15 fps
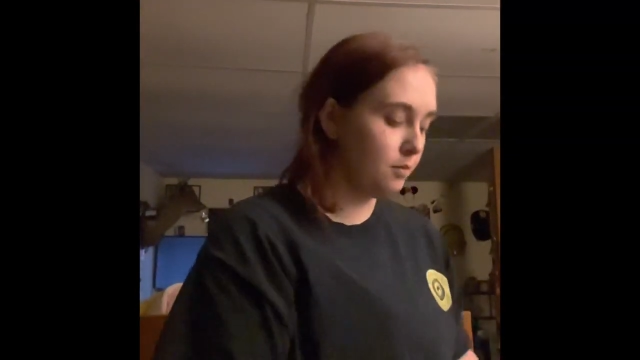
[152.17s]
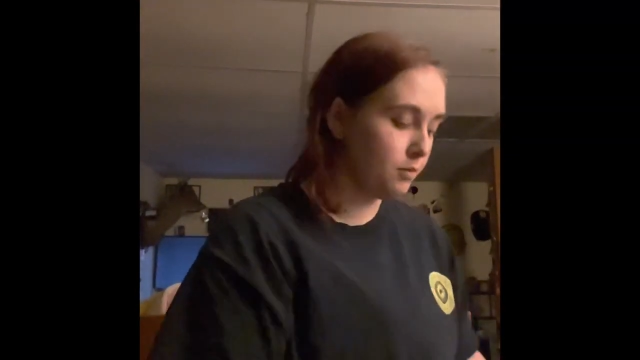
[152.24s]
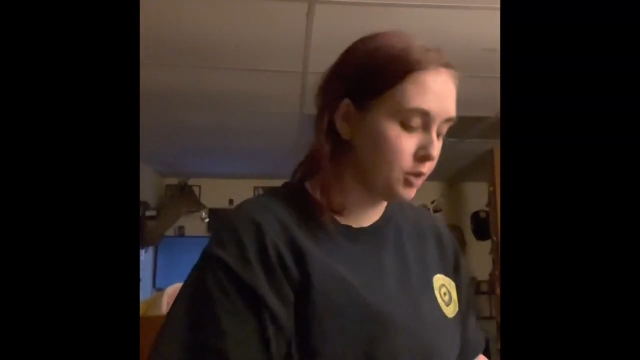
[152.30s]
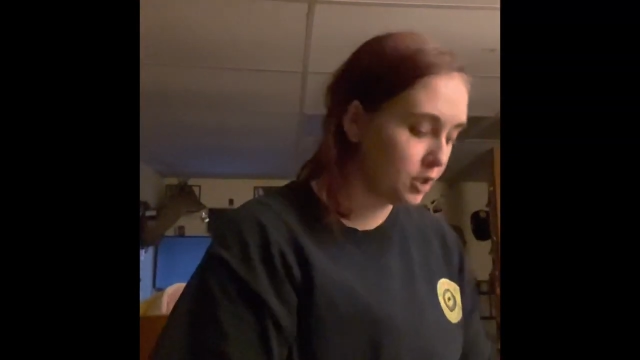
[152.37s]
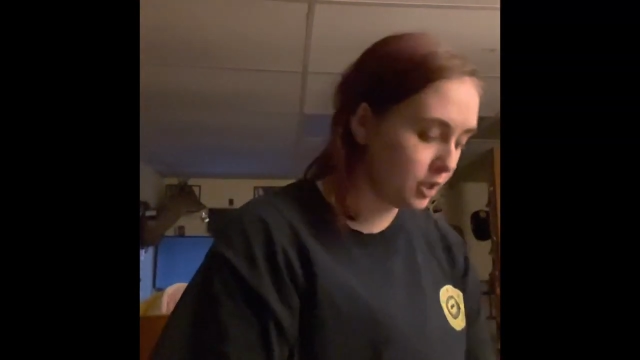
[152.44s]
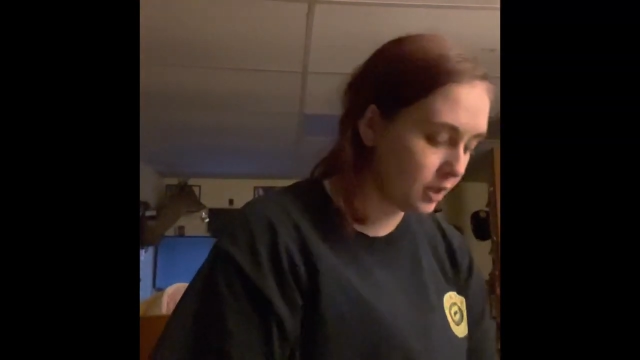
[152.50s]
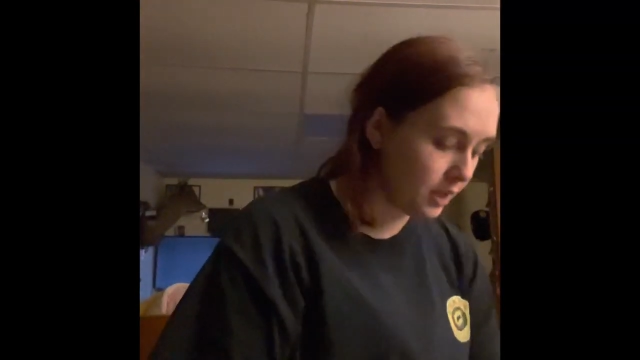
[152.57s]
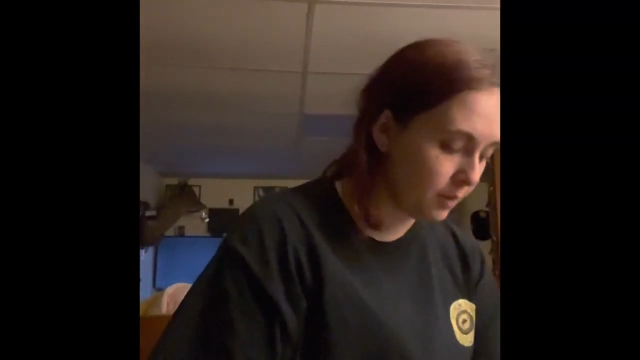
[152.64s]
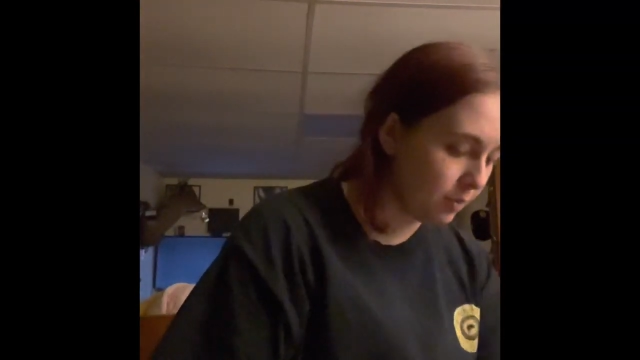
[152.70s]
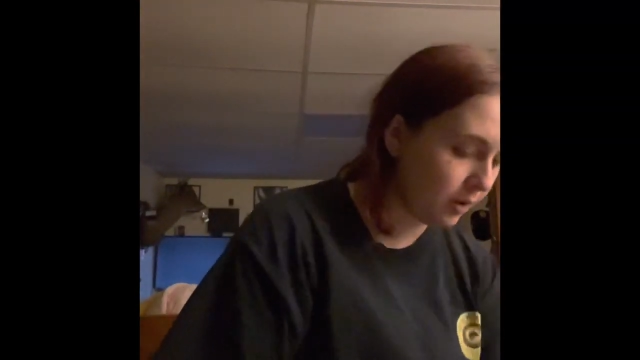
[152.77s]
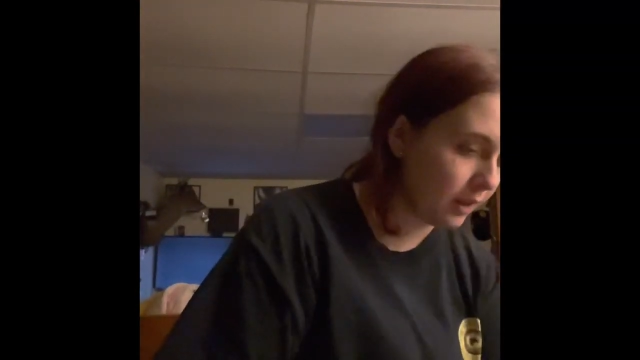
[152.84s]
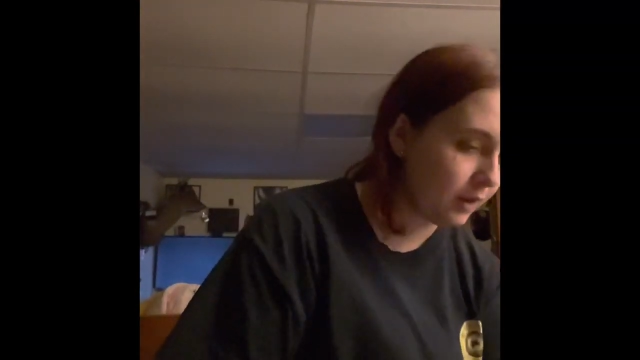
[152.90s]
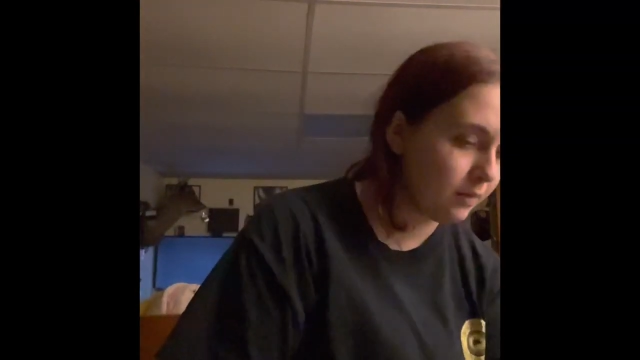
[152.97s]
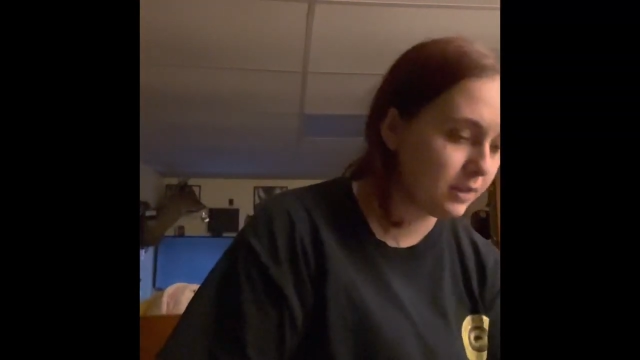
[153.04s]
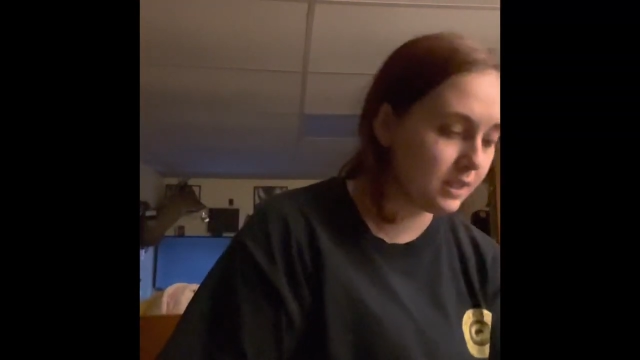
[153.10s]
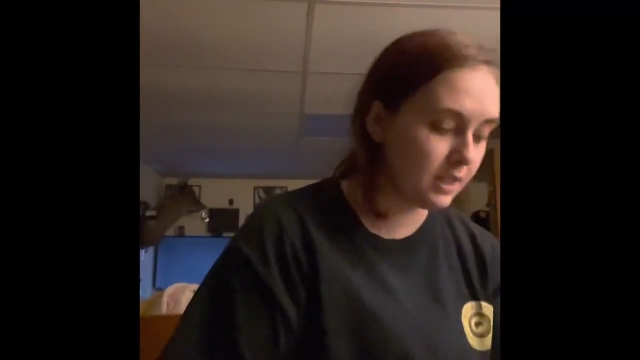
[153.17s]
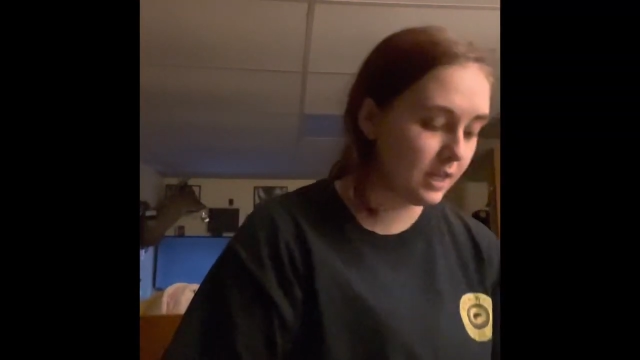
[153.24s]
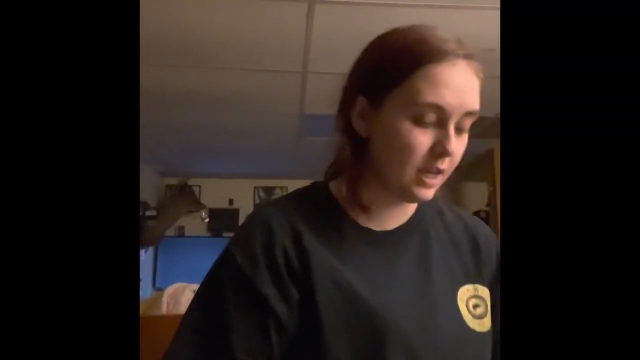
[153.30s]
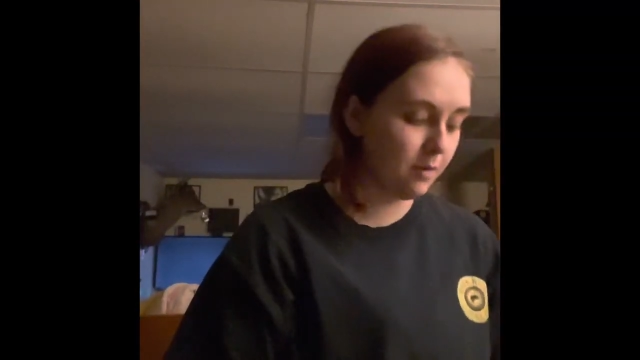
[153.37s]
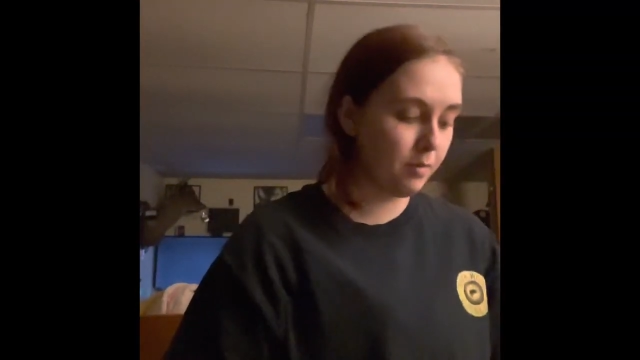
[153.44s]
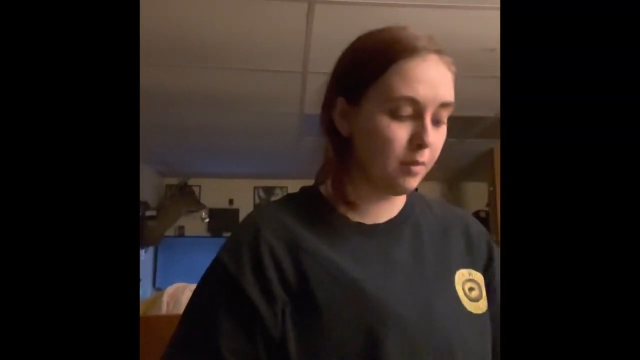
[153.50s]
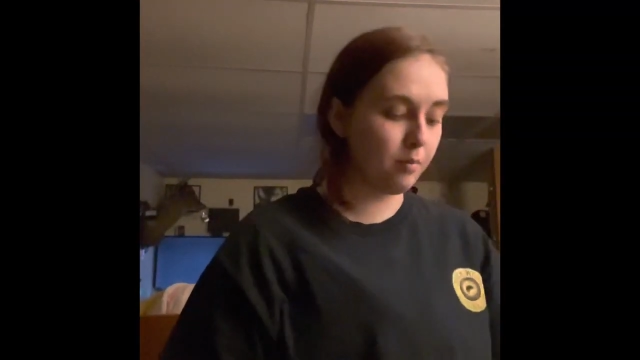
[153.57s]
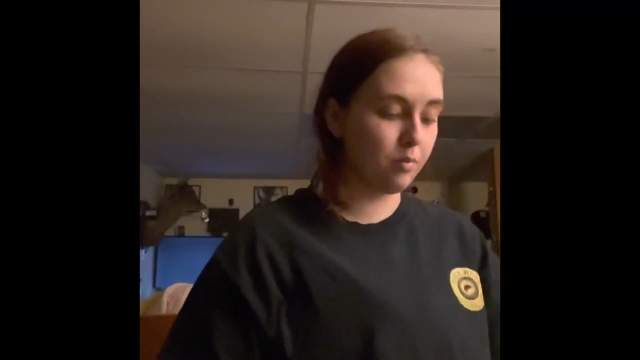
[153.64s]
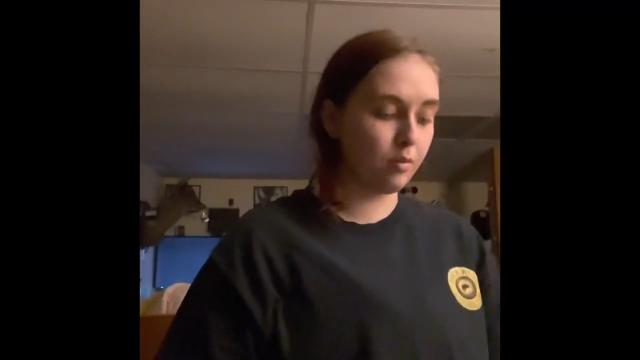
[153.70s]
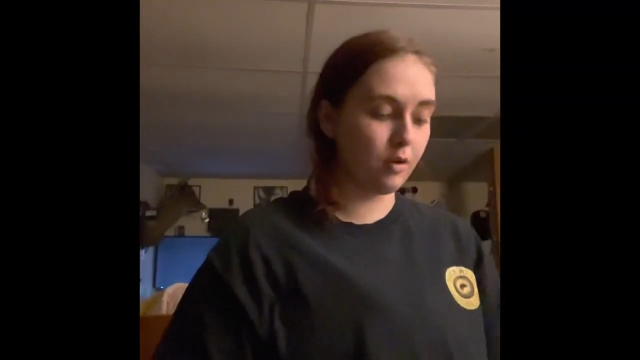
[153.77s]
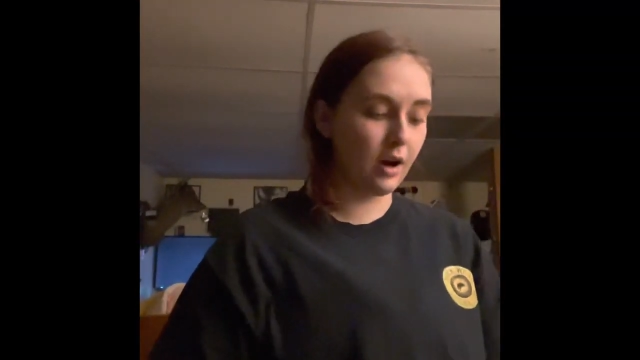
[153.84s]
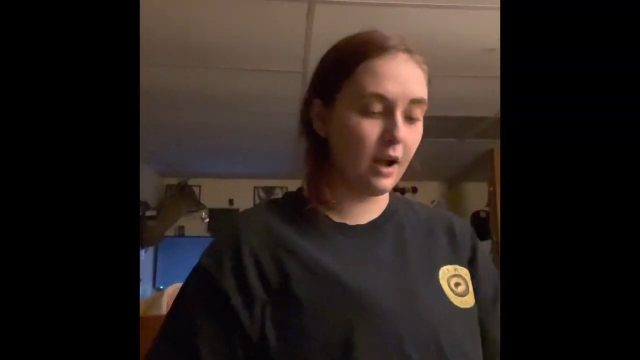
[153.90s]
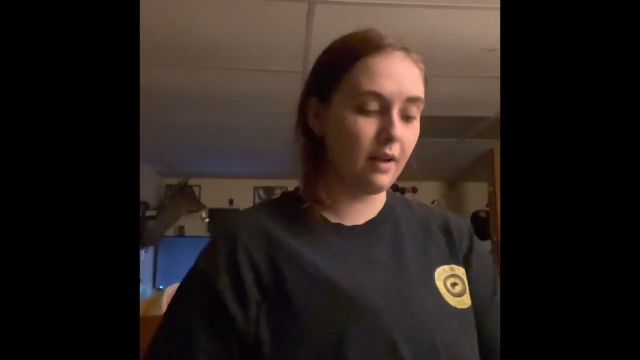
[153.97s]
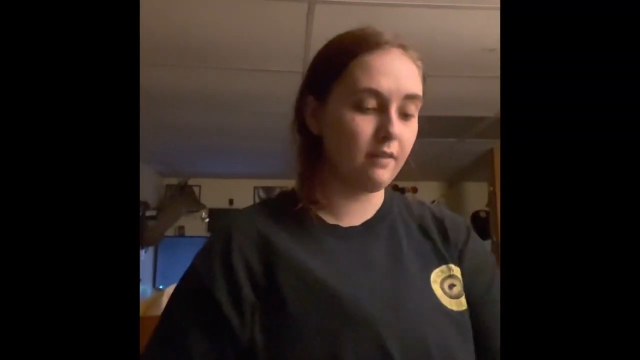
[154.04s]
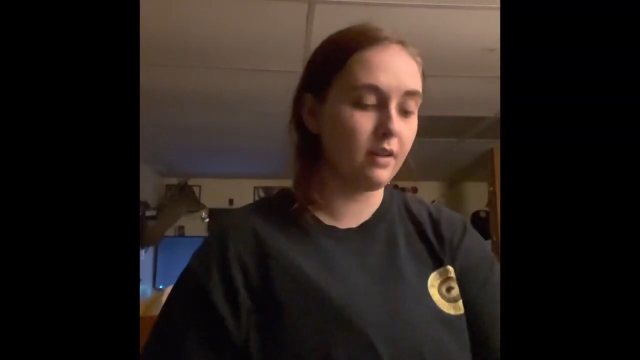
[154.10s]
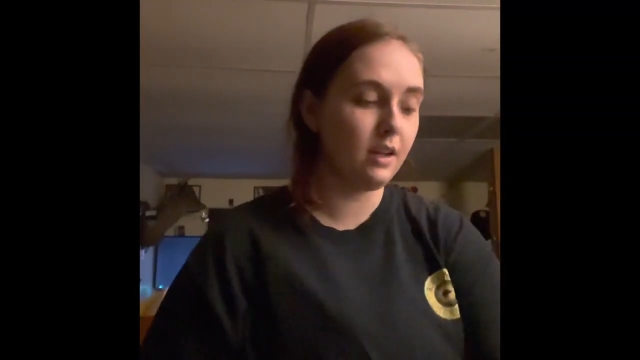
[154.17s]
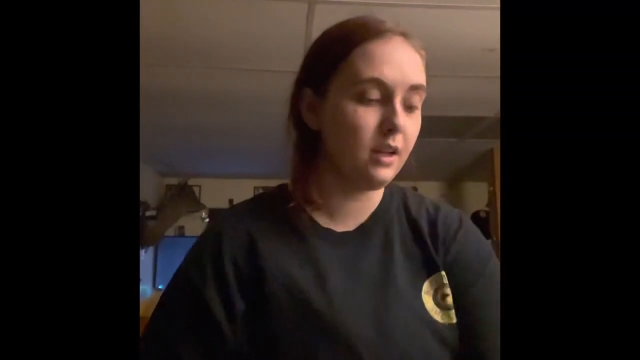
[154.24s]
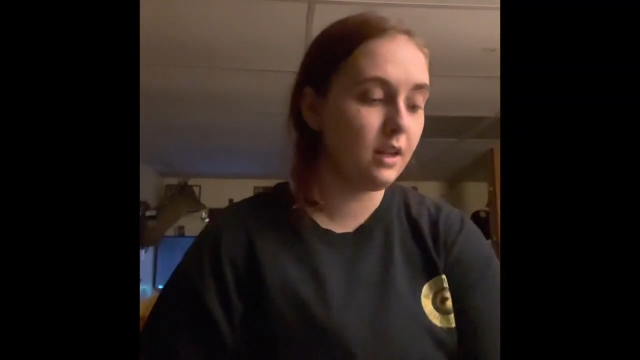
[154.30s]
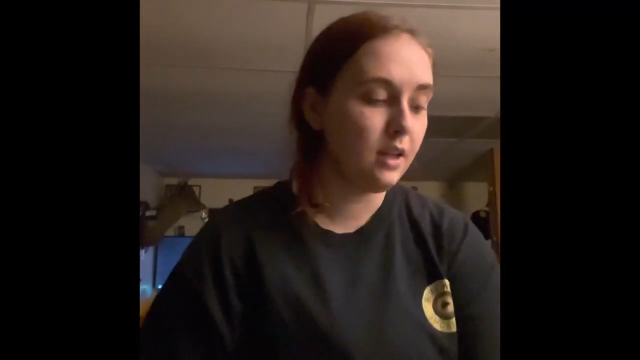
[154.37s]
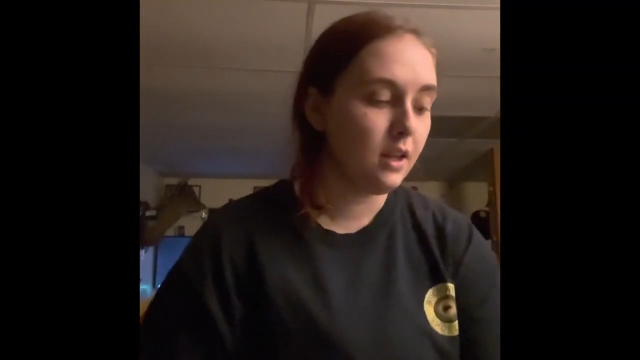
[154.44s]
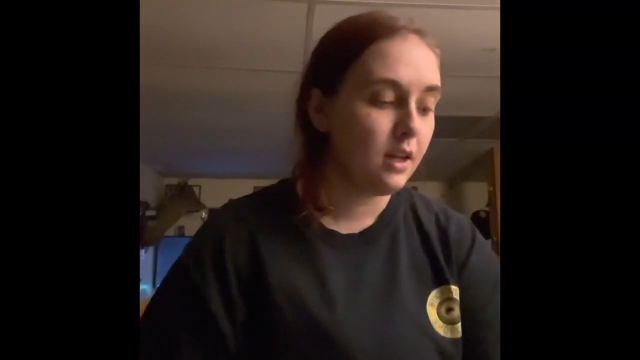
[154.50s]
sure he probably wants to keep it private.